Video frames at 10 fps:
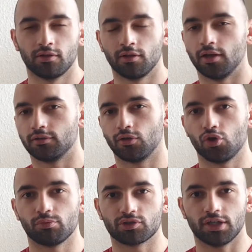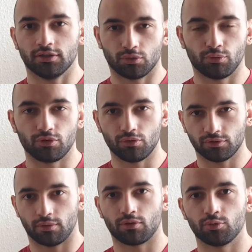It's a human chess, so we use
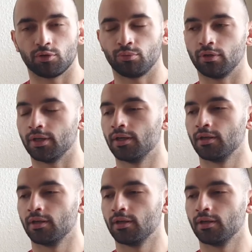our human body.